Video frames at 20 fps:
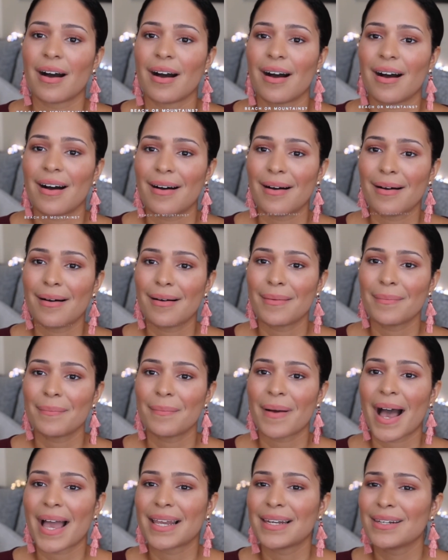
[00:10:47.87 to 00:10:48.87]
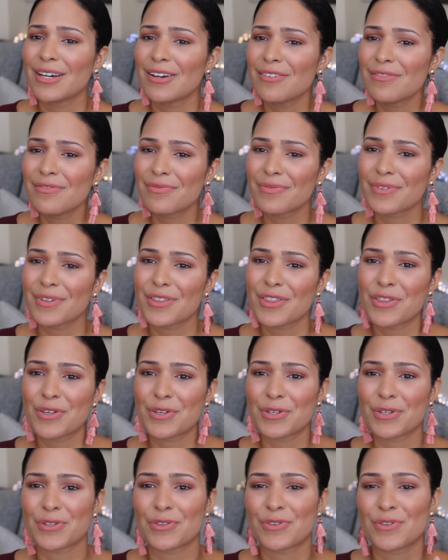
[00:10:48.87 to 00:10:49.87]
I love
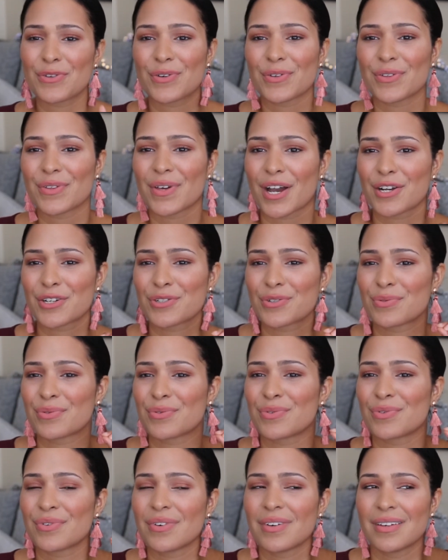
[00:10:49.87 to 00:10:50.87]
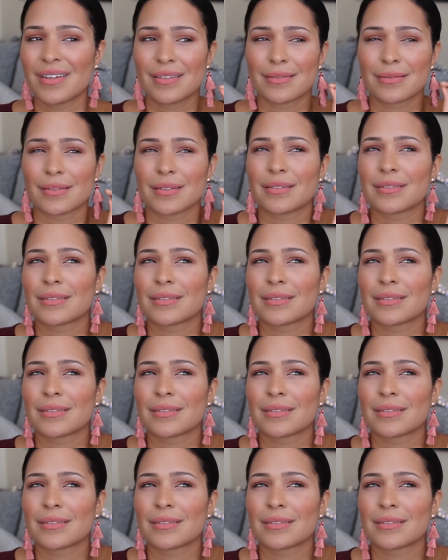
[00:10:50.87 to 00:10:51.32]
the